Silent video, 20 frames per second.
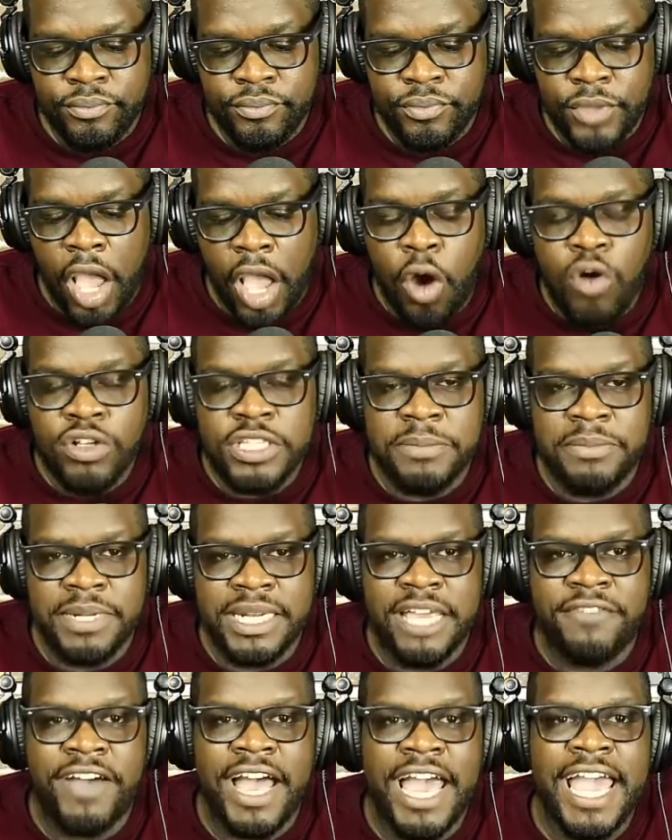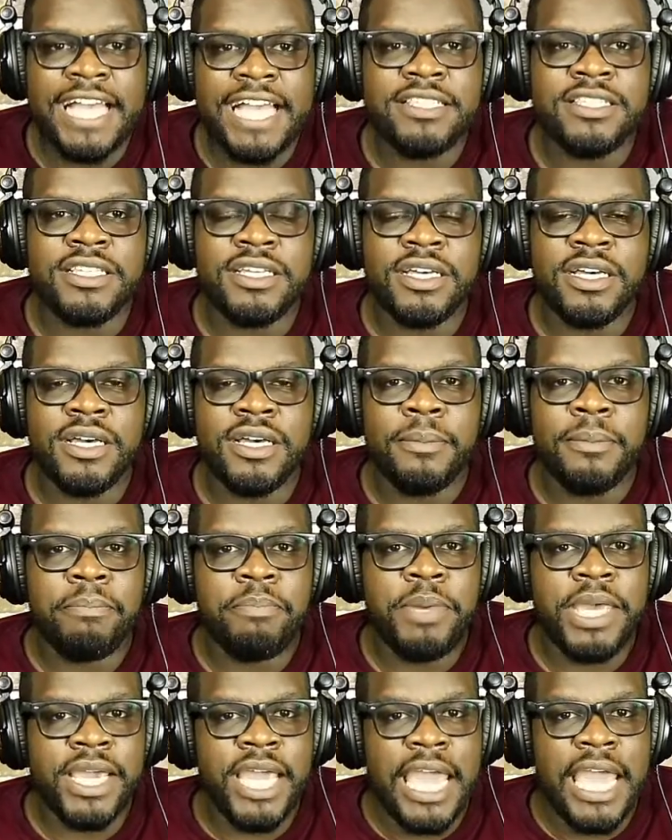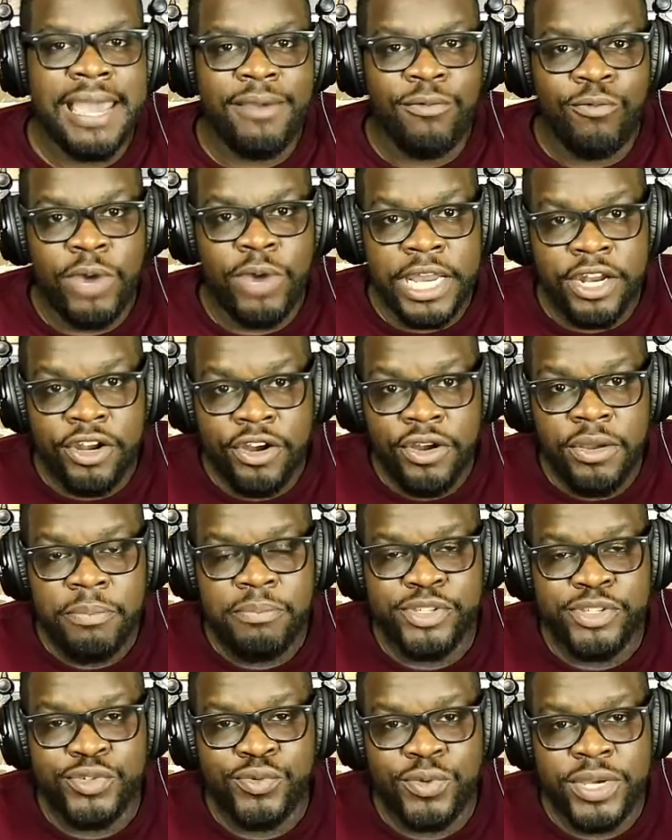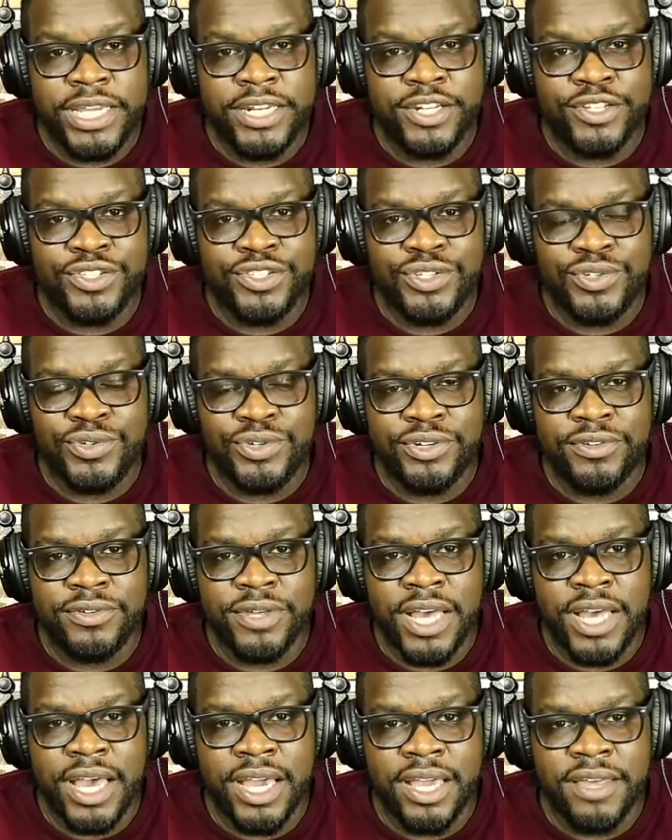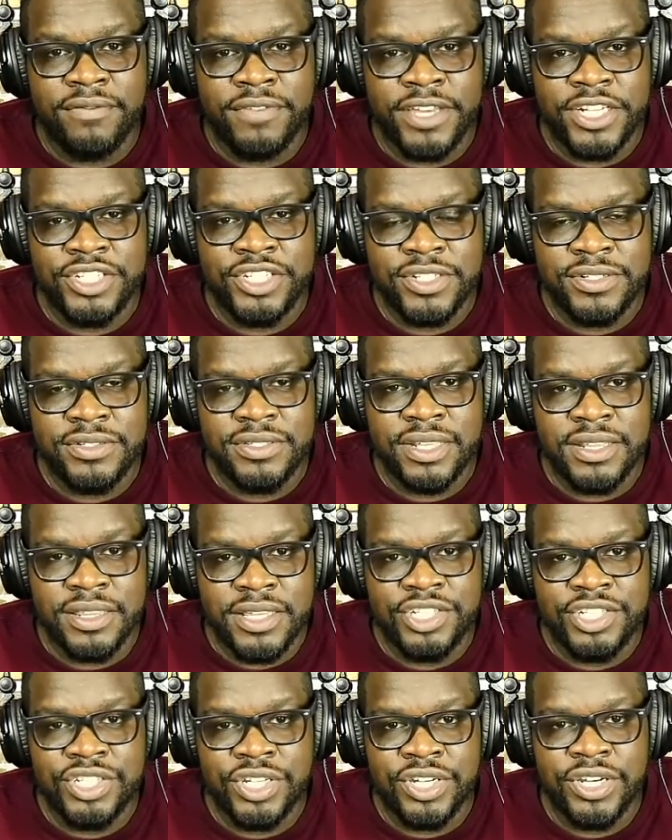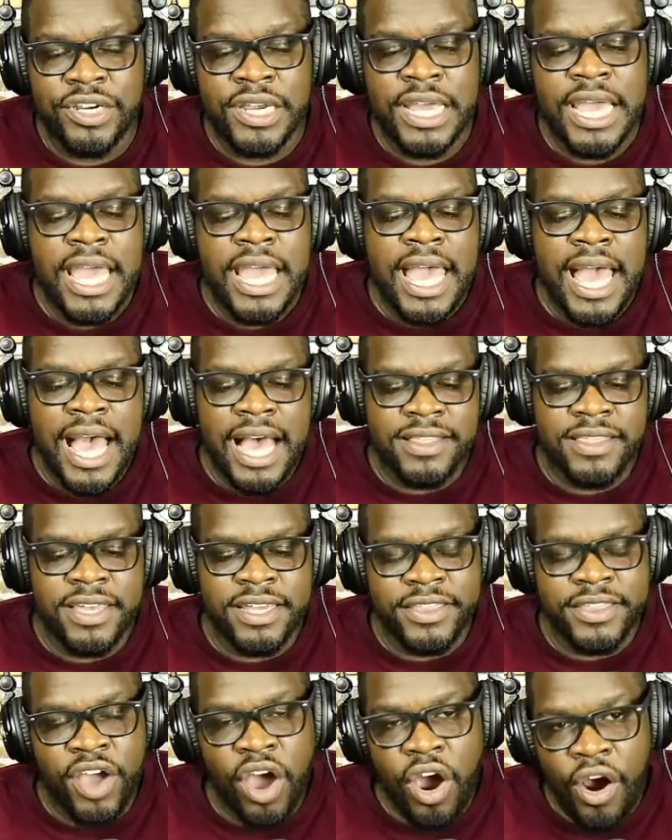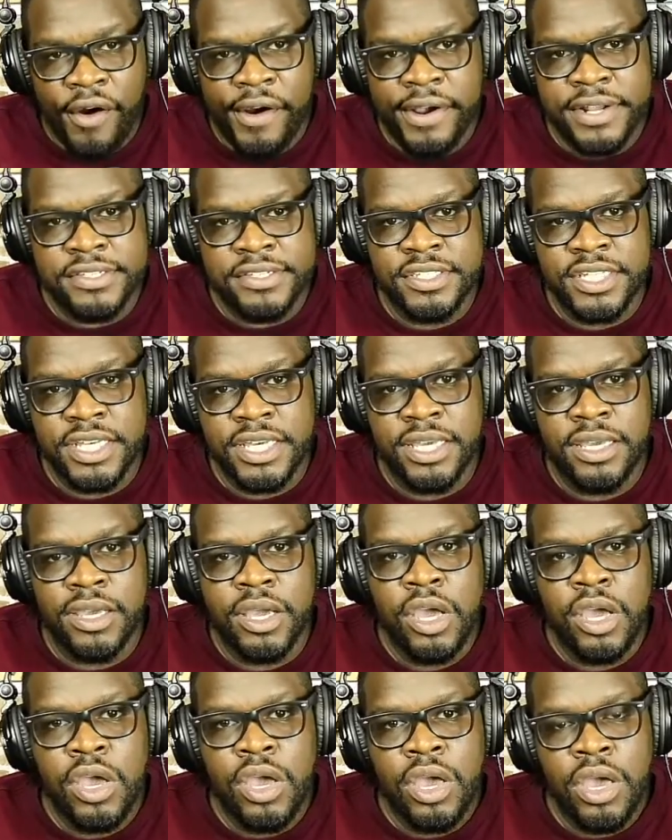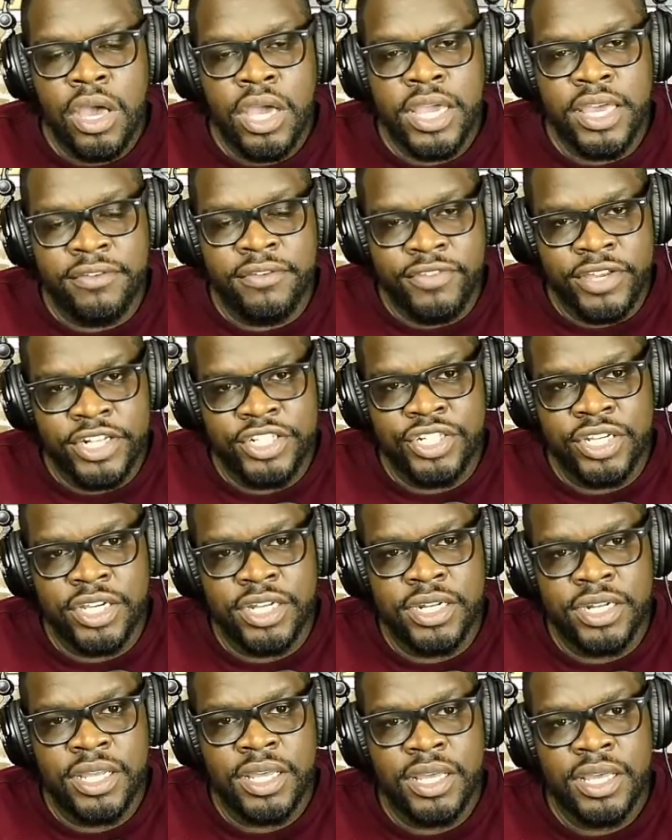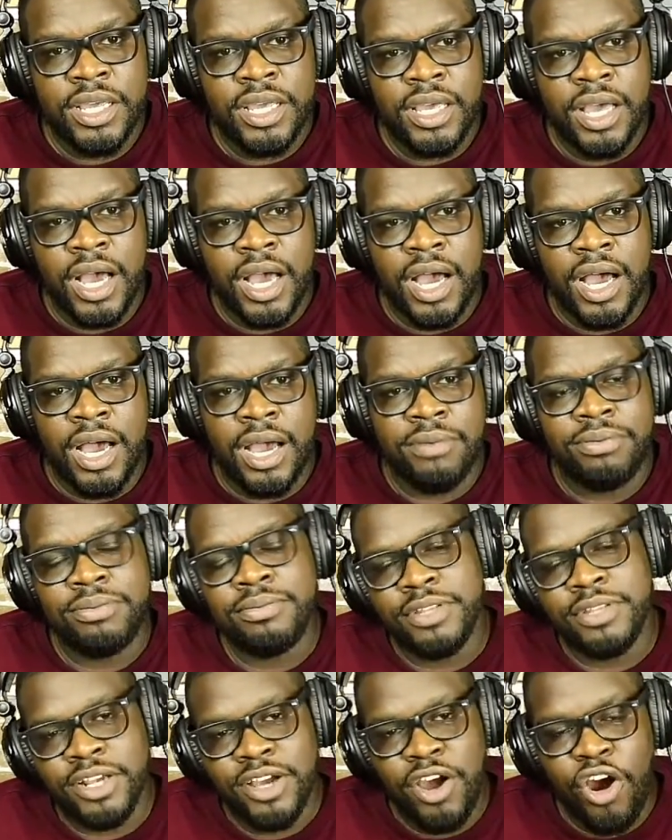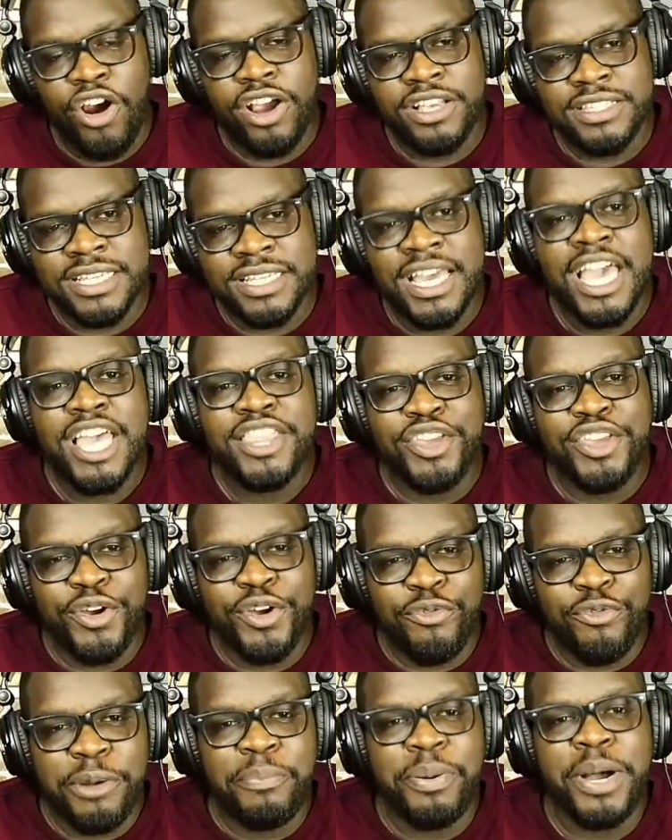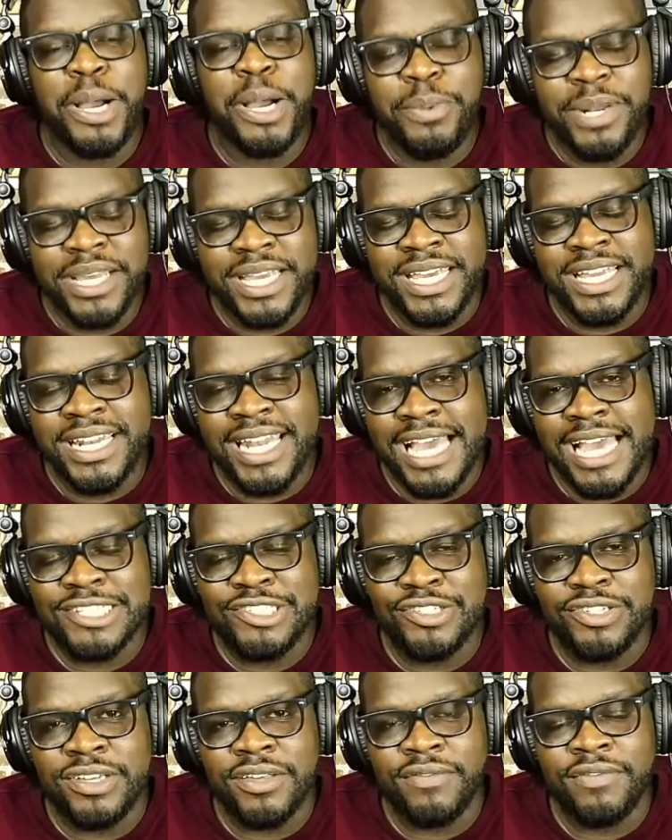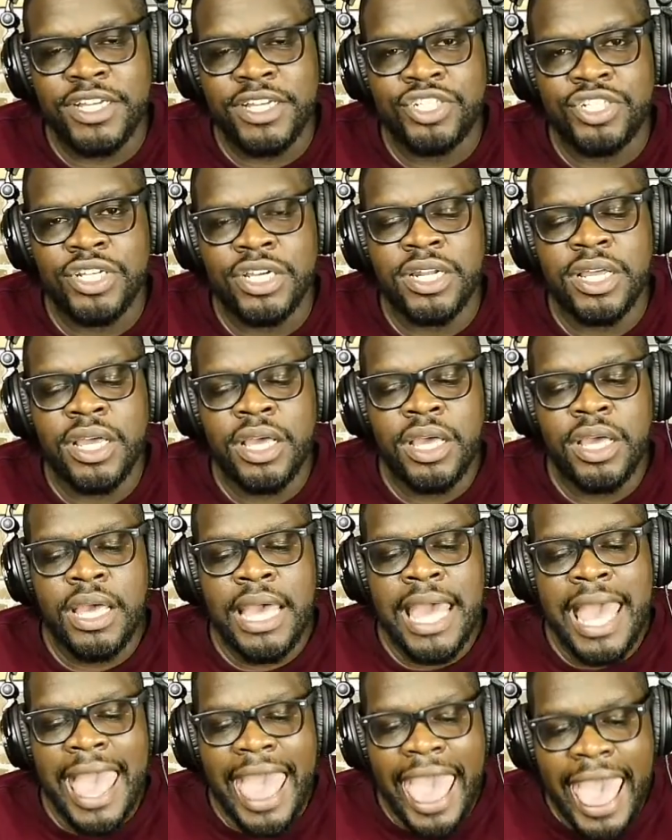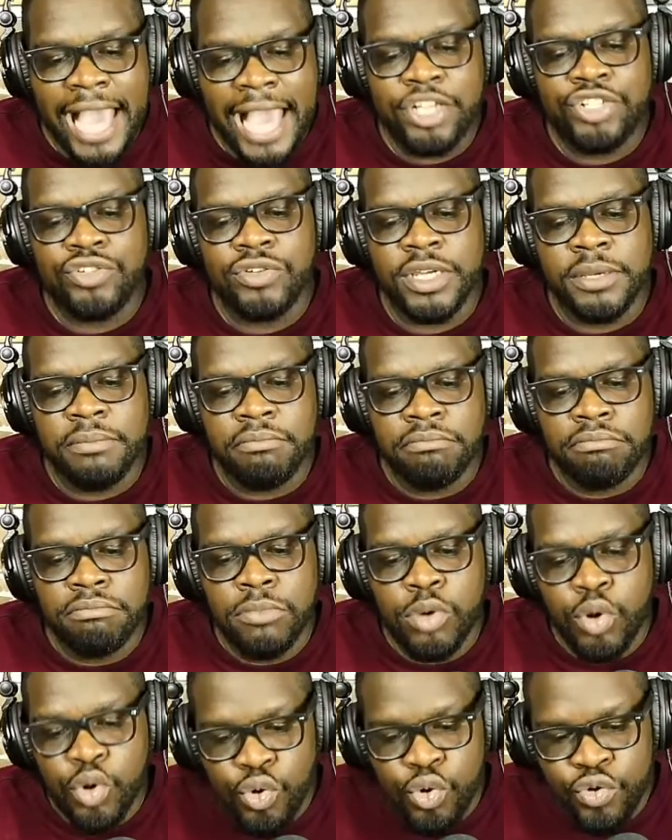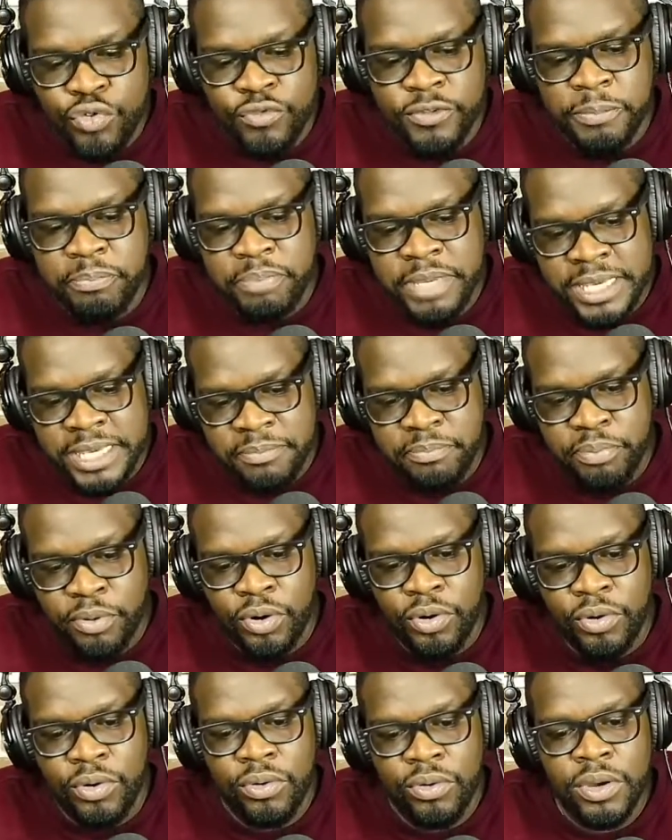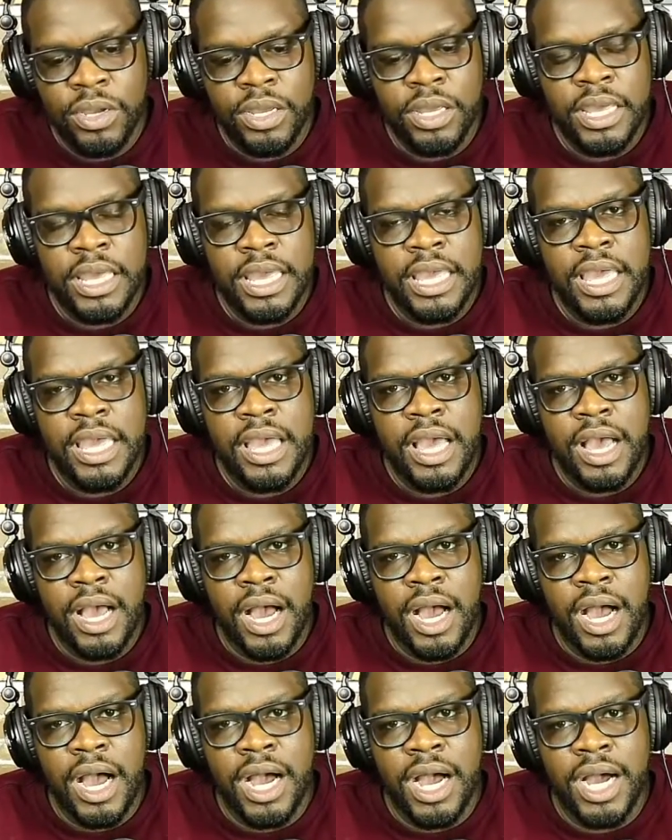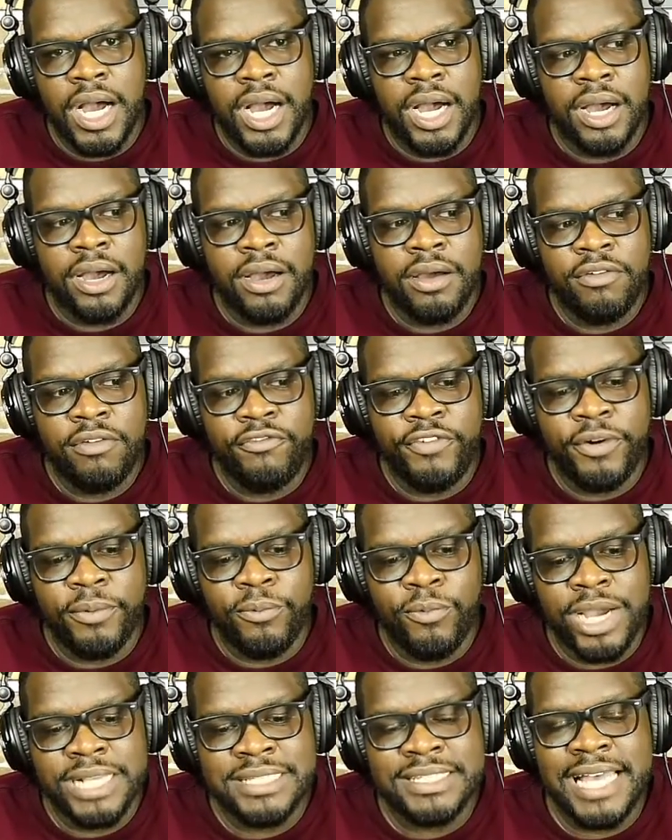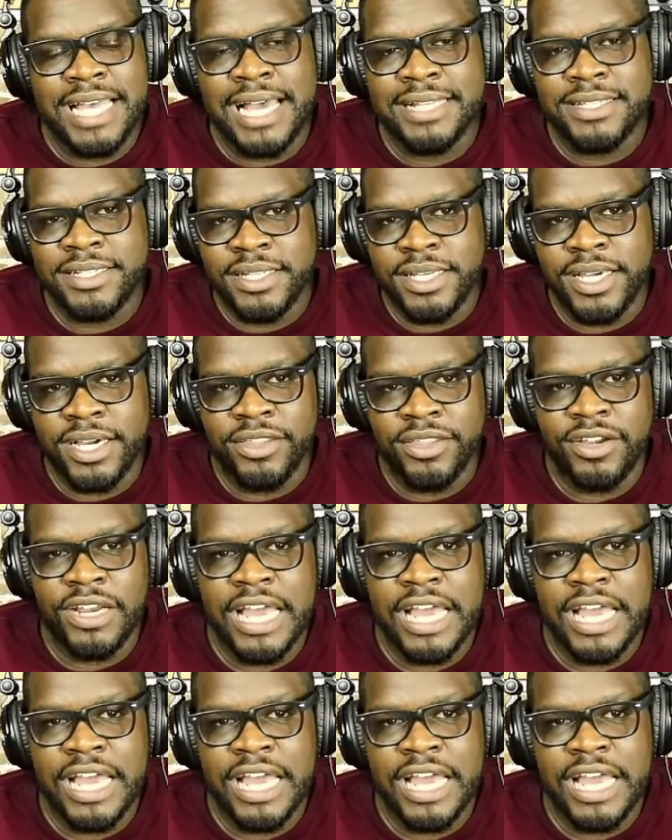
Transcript: ultimately, if I had to pick a winner between the two conventions this year, I think the RNC convention, the Republican National Convention, actually moved people from one side to the other.